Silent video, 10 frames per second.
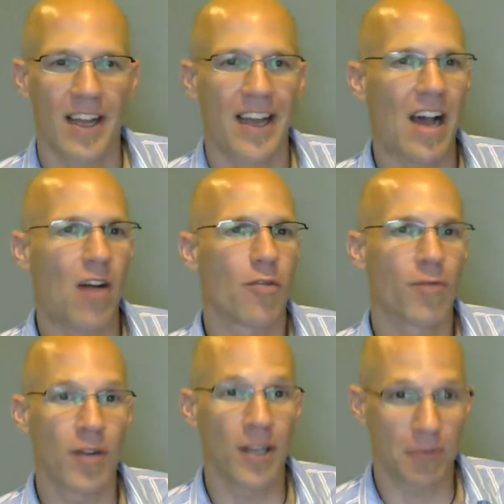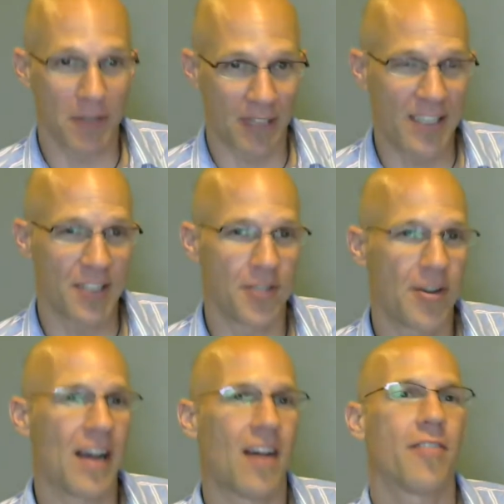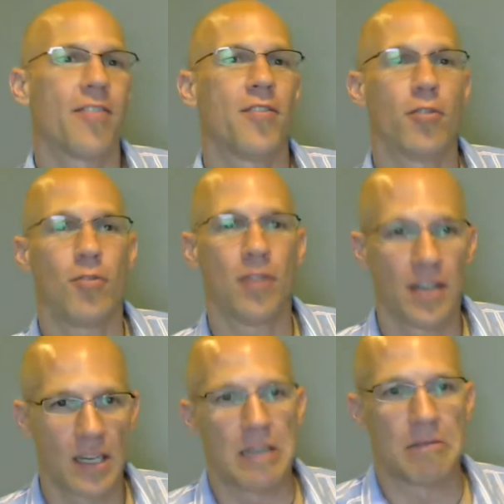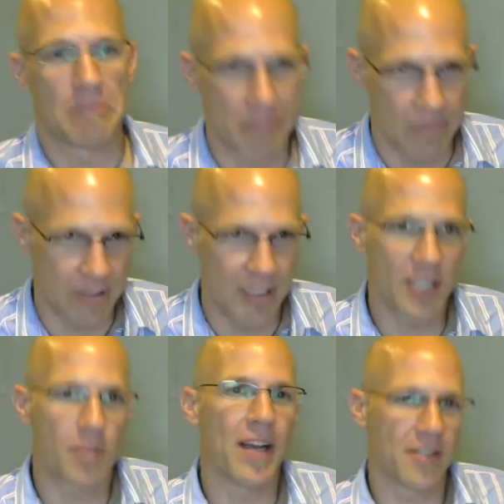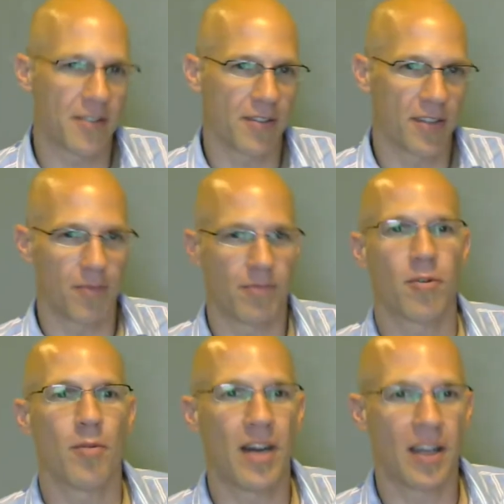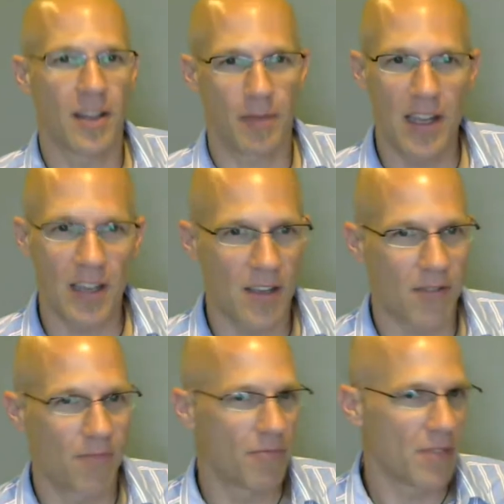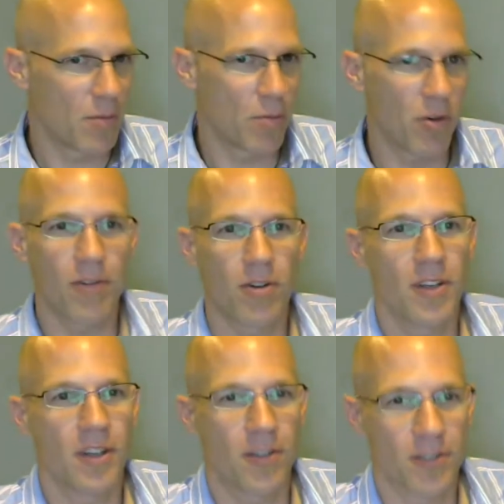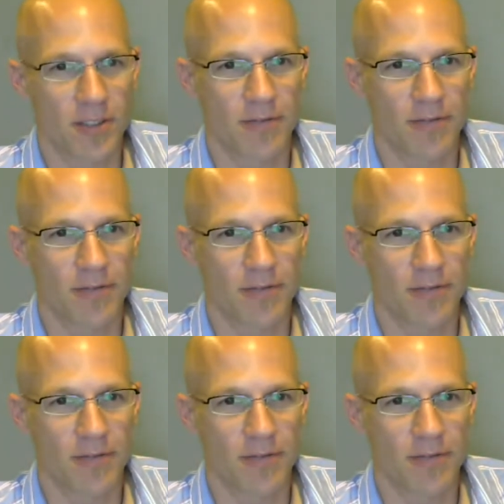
and how frequently did you have to touch base with them, remind them, hey, ePortfolios?